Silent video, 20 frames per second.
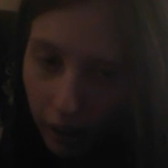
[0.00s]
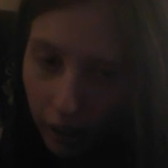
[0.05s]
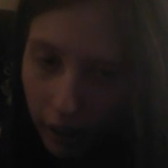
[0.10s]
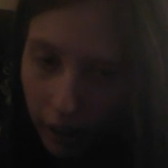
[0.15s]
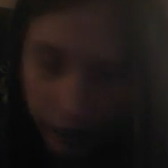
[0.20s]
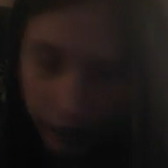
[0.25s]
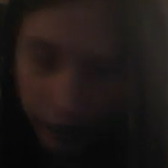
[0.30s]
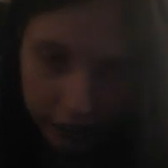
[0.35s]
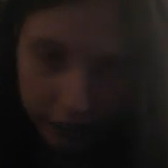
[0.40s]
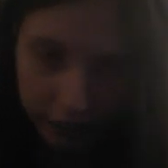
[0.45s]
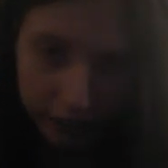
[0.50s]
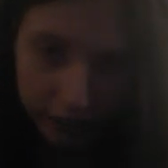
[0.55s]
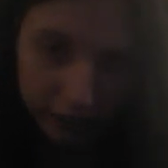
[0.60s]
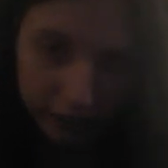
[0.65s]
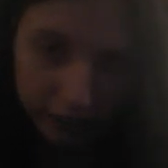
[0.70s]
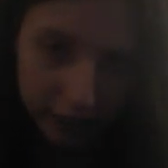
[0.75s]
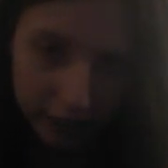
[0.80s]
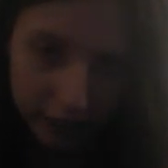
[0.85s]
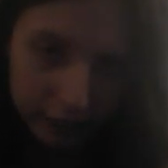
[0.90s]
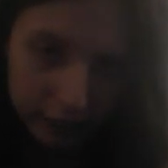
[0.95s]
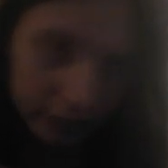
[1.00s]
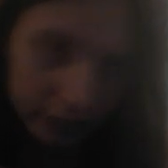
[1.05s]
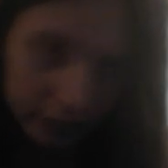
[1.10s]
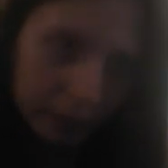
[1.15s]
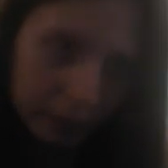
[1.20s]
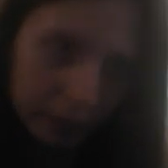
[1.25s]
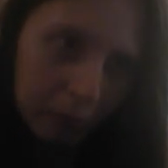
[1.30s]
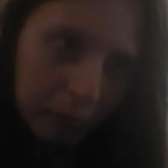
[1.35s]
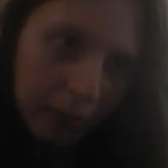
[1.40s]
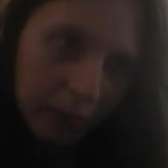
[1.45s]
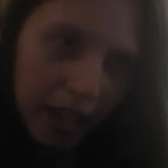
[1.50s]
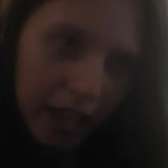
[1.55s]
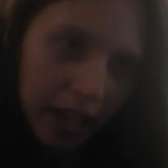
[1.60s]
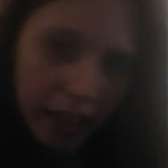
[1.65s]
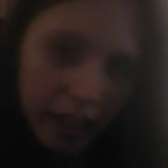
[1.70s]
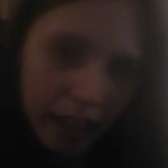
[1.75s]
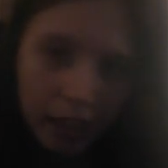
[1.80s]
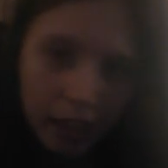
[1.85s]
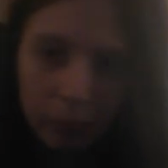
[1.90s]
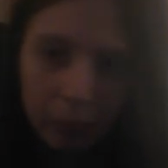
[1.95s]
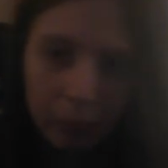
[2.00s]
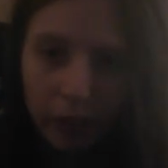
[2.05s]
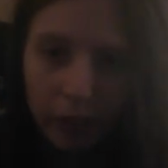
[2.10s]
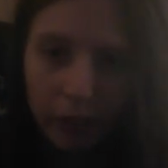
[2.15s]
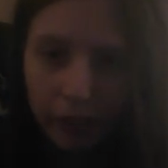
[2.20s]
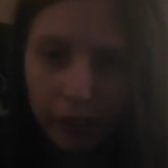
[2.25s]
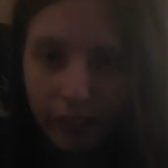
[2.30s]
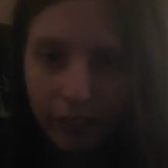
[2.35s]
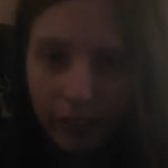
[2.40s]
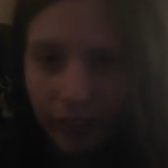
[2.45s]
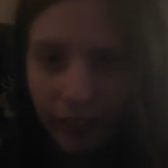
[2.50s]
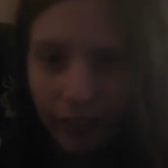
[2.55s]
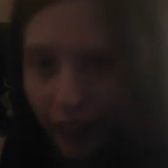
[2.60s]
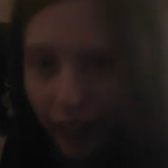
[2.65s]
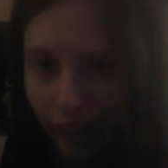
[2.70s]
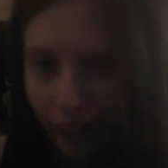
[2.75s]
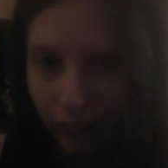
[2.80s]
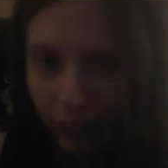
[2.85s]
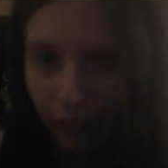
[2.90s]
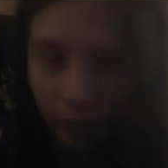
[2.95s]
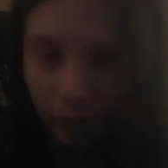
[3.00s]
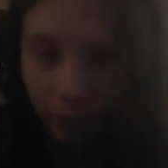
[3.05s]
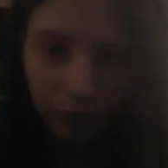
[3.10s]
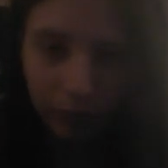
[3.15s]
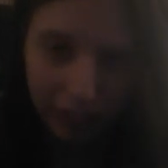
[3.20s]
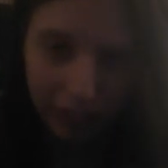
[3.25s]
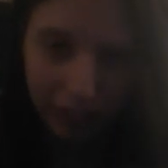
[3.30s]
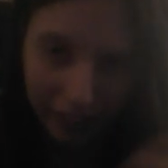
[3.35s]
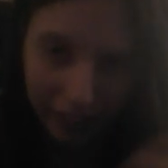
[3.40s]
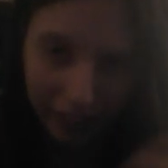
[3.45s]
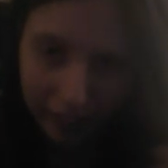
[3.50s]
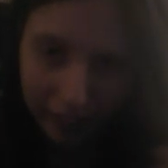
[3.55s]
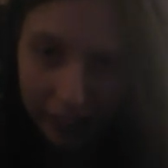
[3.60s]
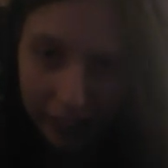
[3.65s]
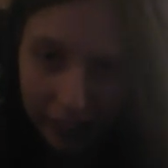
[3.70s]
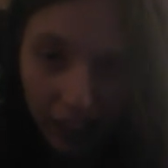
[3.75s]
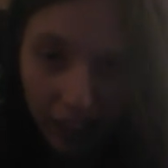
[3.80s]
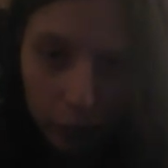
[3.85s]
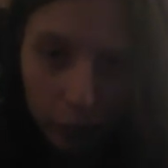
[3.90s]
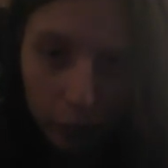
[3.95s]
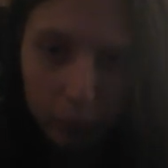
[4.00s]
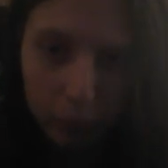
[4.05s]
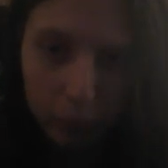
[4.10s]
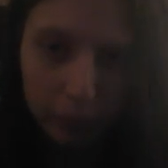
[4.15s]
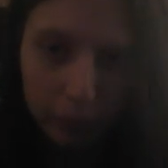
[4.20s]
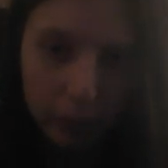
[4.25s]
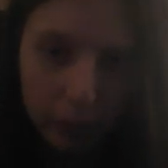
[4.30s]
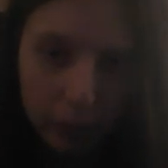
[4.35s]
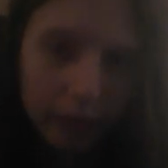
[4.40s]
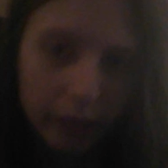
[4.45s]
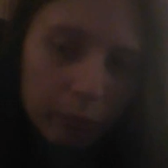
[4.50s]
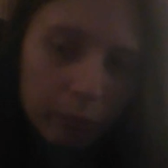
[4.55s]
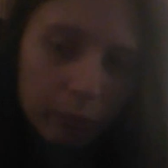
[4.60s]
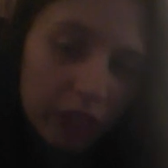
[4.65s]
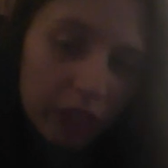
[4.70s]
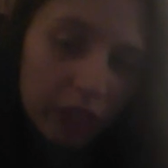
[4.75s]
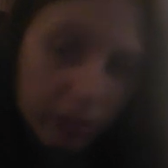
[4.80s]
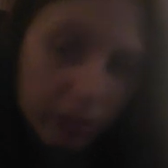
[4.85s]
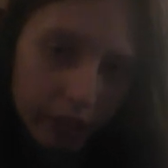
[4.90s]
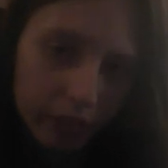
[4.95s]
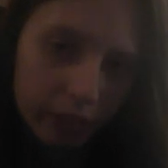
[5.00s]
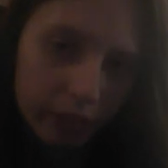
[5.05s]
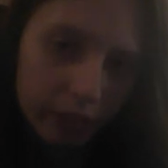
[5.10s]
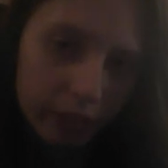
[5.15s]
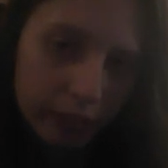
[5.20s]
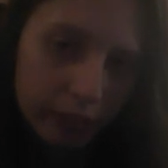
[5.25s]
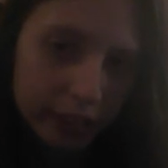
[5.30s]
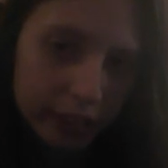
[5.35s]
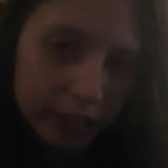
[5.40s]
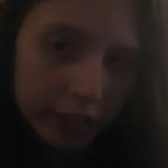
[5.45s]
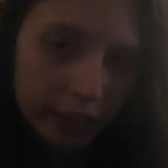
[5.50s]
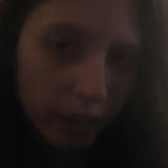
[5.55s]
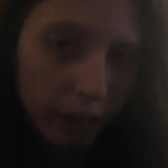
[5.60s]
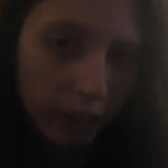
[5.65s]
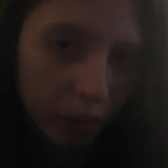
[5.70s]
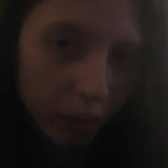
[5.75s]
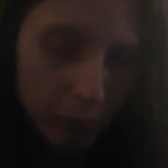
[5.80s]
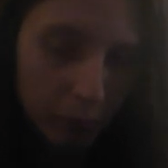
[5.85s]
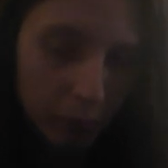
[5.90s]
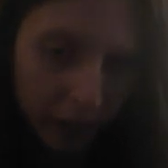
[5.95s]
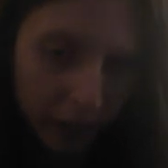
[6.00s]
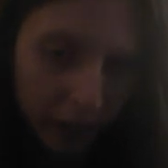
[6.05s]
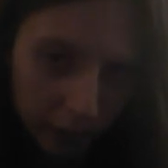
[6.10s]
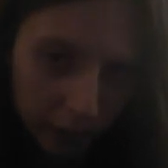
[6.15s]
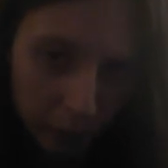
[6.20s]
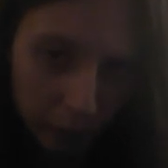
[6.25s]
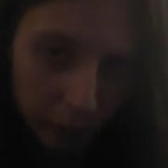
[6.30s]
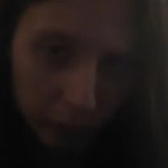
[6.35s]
It just says, hey, I'm talking aloud. It is helping me, even if it's not on mic.